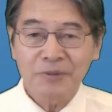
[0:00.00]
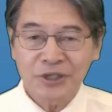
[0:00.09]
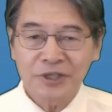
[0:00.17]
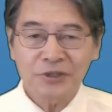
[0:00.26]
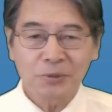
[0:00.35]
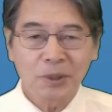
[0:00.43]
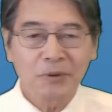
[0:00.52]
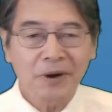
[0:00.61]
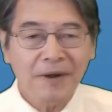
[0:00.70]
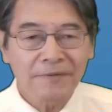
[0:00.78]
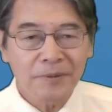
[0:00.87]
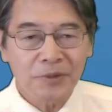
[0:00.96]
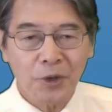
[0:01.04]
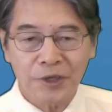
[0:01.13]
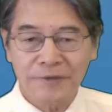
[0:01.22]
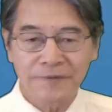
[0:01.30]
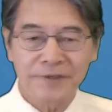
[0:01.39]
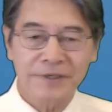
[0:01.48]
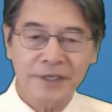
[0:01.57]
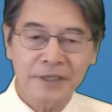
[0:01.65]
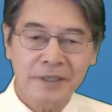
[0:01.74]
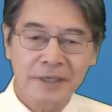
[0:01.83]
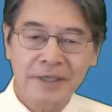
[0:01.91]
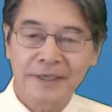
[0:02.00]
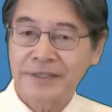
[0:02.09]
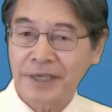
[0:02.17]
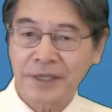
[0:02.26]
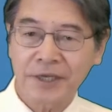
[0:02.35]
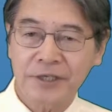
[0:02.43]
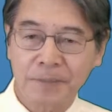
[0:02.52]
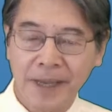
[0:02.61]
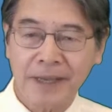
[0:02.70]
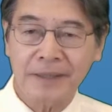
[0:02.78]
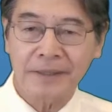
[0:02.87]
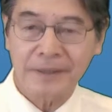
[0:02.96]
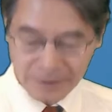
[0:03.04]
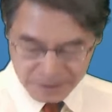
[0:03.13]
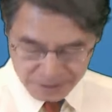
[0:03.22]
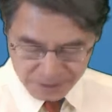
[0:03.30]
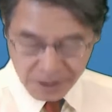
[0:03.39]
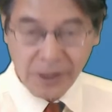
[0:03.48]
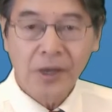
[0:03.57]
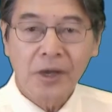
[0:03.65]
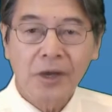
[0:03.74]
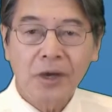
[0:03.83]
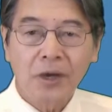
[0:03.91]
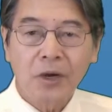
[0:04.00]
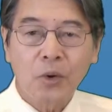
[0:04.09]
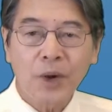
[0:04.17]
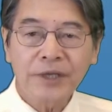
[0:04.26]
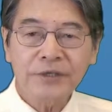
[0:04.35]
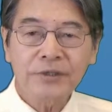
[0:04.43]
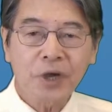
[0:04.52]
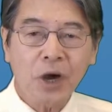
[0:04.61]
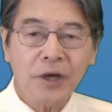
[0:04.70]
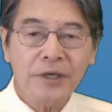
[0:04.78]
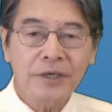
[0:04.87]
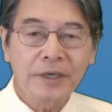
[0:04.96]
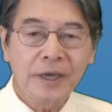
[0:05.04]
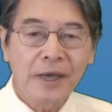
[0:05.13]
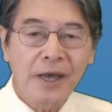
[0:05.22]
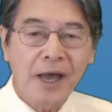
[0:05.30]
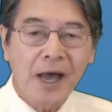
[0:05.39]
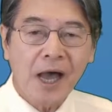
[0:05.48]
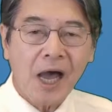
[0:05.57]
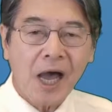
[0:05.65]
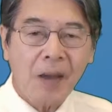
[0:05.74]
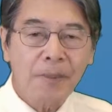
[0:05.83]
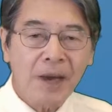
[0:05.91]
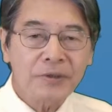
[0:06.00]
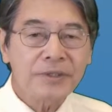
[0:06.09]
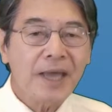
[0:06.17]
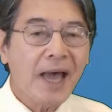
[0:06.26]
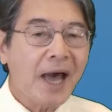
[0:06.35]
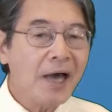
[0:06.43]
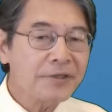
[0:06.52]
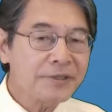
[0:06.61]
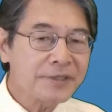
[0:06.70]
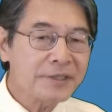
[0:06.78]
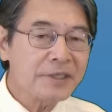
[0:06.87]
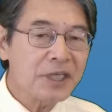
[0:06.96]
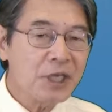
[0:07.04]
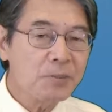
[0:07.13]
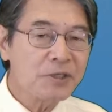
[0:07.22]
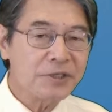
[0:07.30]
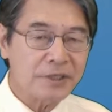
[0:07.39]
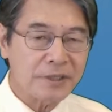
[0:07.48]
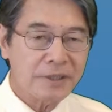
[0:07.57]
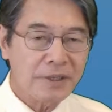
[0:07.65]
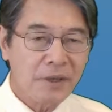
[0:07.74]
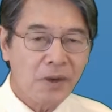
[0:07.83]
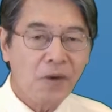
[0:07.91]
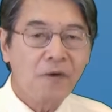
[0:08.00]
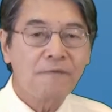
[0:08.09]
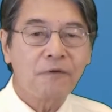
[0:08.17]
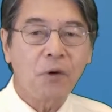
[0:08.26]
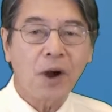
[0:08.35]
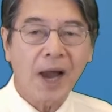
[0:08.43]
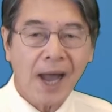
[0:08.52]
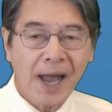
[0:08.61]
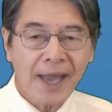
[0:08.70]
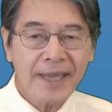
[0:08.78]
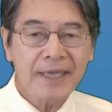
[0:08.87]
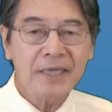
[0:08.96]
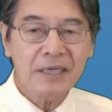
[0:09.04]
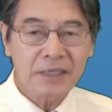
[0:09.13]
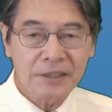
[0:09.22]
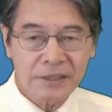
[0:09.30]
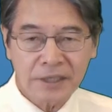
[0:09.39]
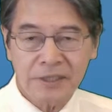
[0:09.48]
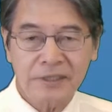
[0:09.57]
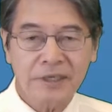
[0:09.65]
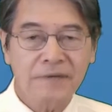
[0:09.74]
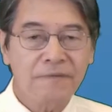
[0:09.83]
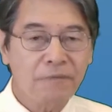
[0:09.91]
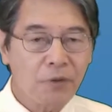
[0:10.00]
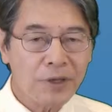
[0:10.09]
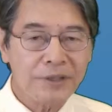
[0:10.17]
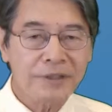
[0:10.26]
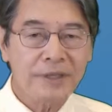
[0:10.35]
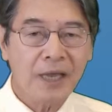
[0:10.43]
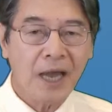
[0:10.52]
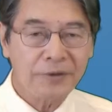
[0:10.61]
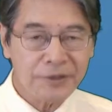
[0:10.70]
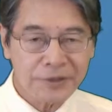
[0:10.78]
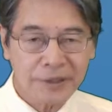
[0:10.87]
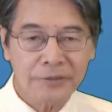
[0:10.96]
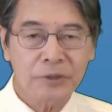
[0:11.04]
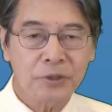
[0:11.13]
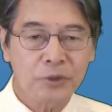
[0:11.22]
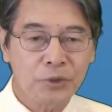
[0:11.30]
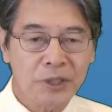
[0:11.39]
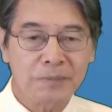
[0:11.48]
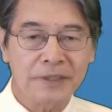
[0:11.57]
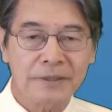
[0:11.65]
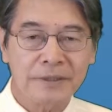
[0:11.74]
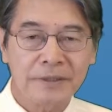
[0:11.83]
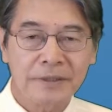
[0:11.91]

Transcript: Shincho Mimura from Tokyo University, Sendai, Japan. Going to talk about ultrasonic imaging for high-intensity focused ultrasound treatment.